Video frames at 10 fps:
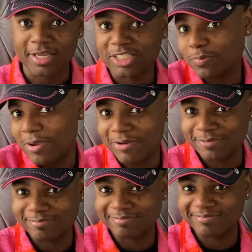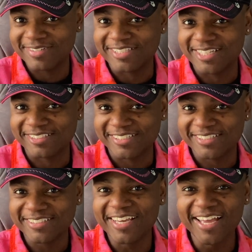and spirit, essentially.
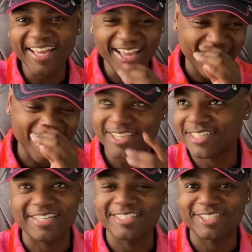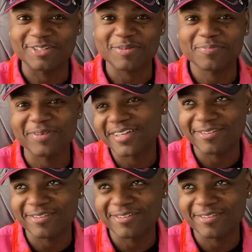I can't say essentially, but